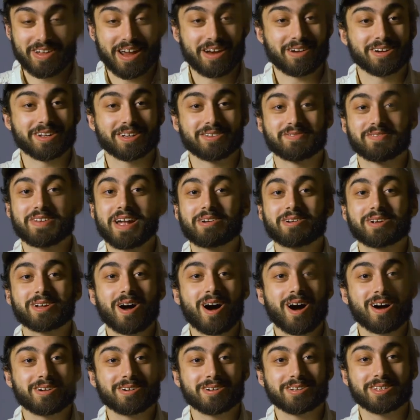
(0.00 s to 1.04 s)
Very, very
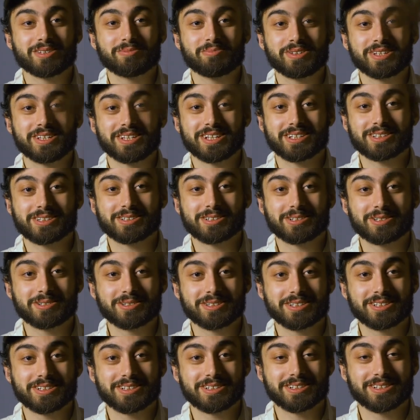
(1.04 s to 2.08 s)
honored to be included.